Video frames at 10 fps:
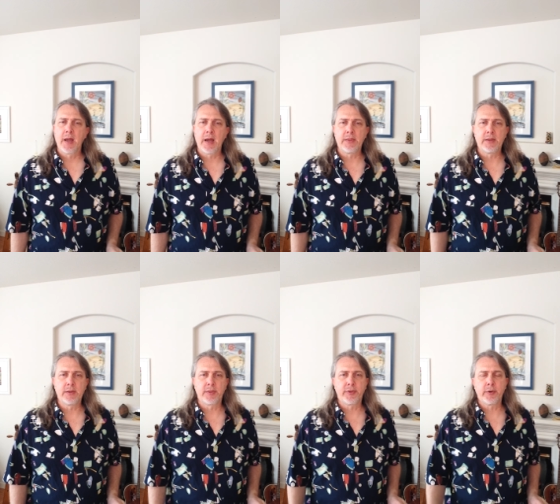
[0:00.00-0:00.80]
And then the
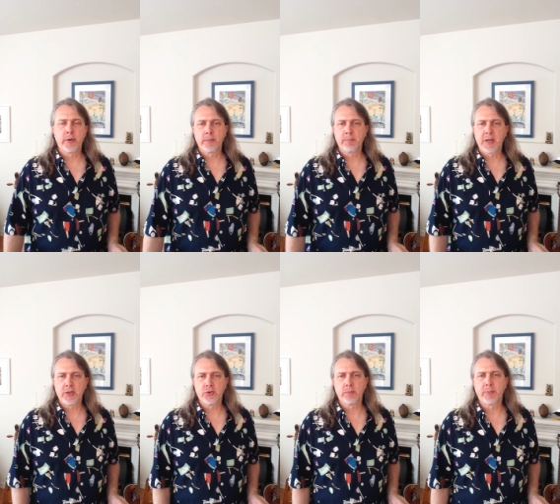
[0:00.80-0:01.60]
third
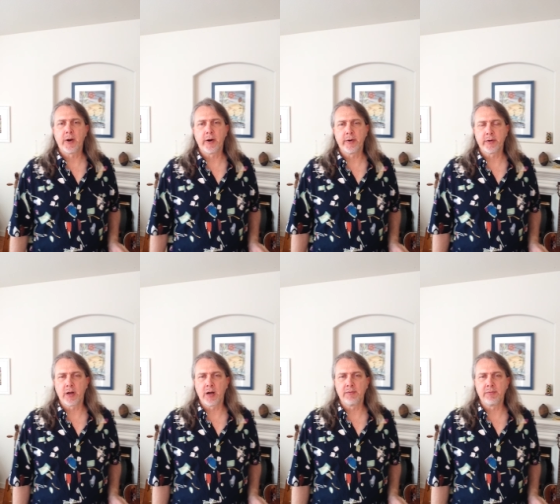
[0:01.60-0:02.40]
major part
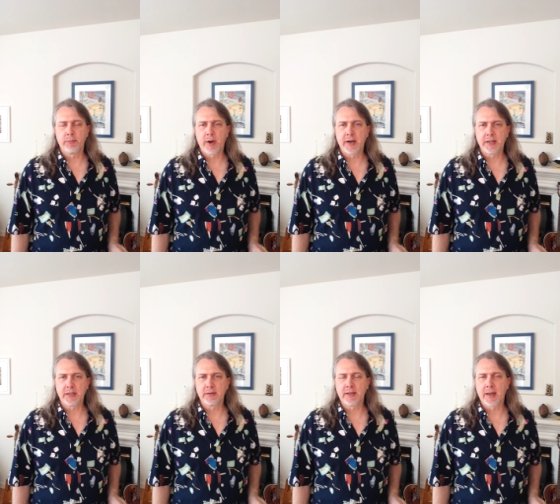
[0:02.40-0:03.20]
of writing
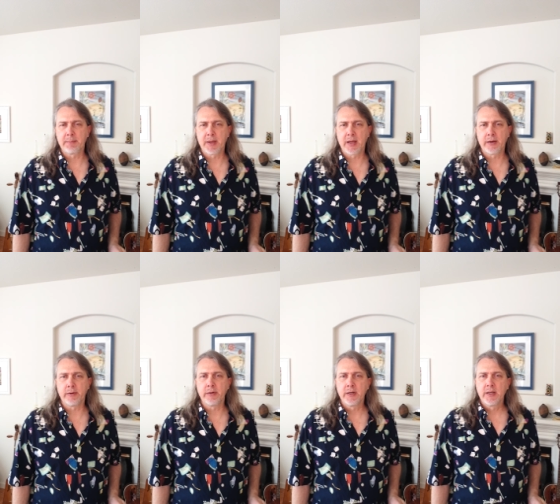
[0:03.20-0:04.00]
in that
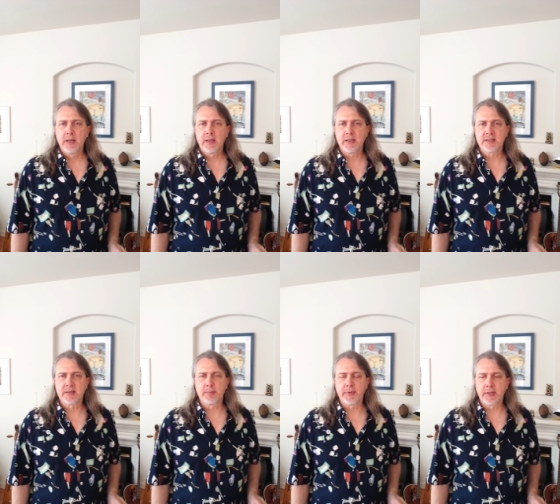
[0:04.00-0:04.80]
manner is
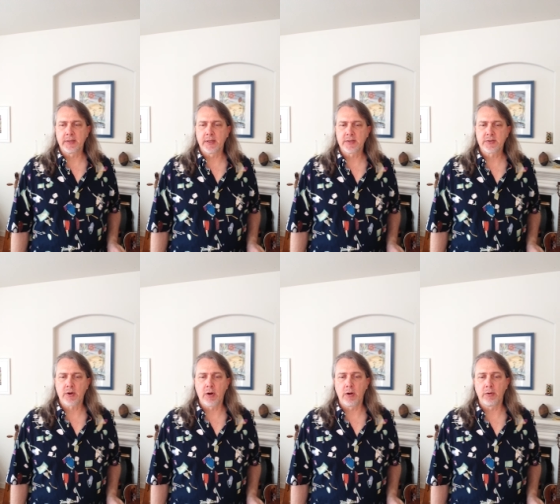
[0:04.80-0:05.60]
something that's
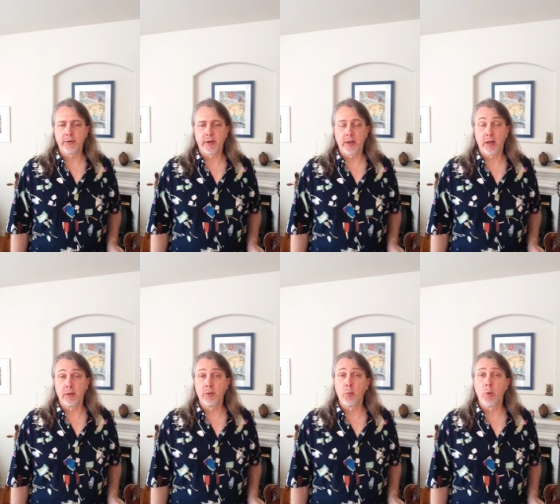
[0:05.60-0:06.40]
called
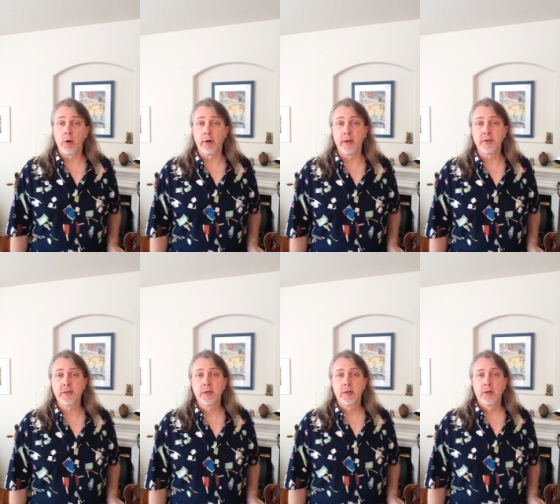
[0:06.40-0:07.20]
the warrant,
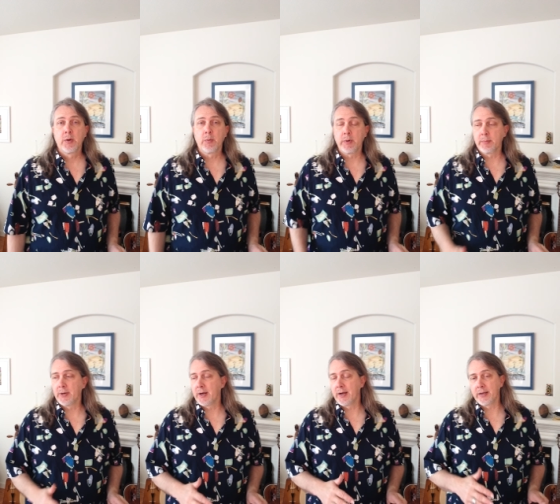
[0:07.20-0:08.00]

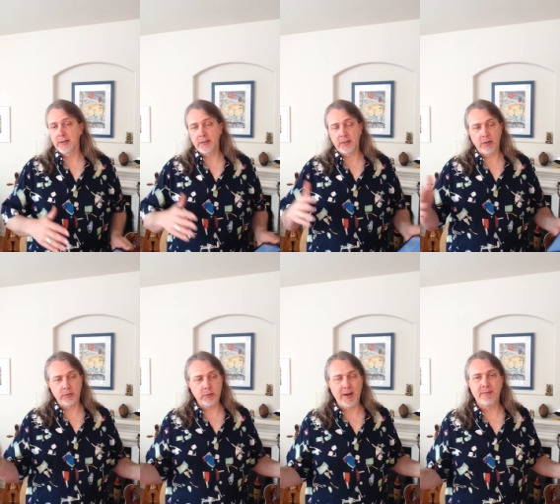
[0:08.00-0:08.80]
whereby
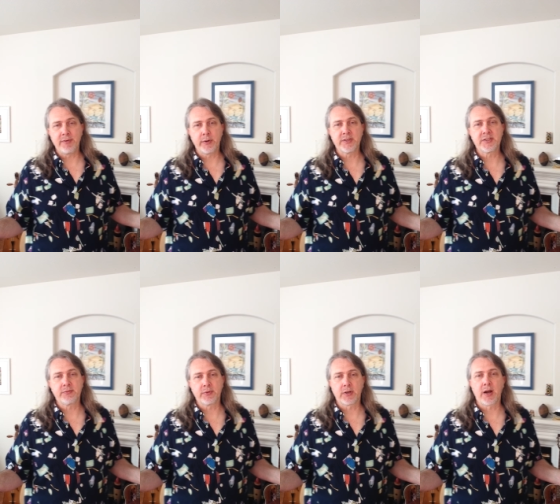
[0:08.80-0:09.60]
you have various
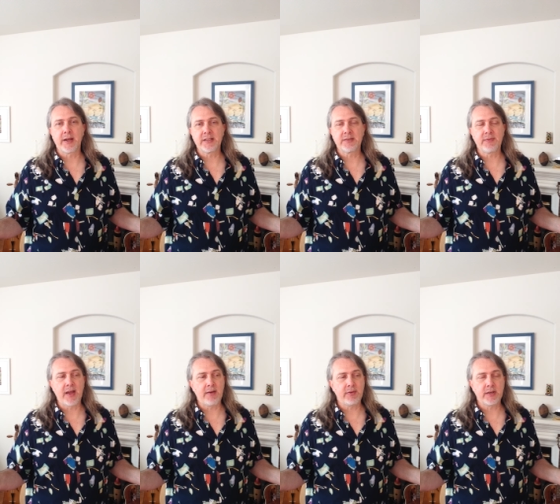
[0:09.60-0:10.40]
different kinds of
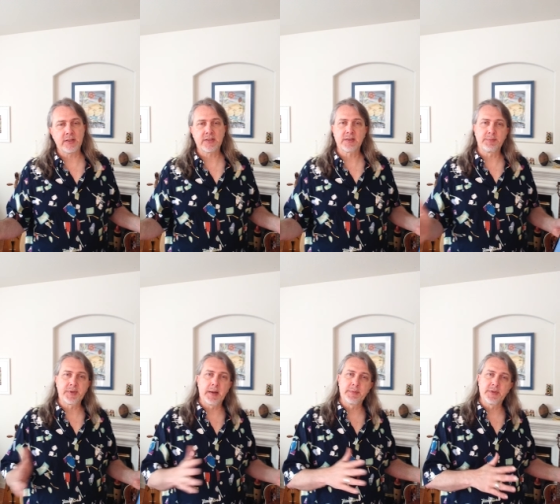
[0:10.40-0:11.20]
evidence.
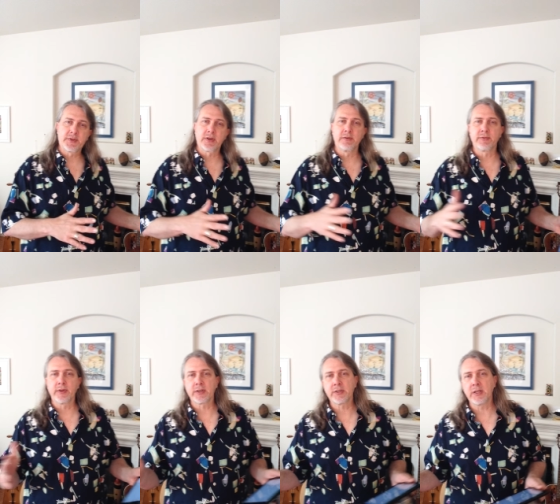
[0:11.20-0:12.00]
Sometimes it's
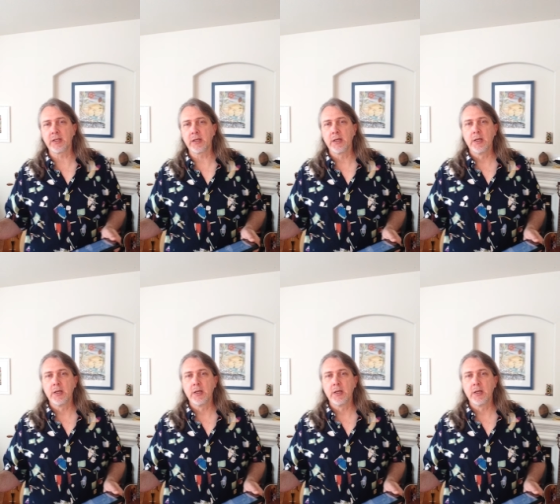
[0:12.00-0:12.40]
conflicting.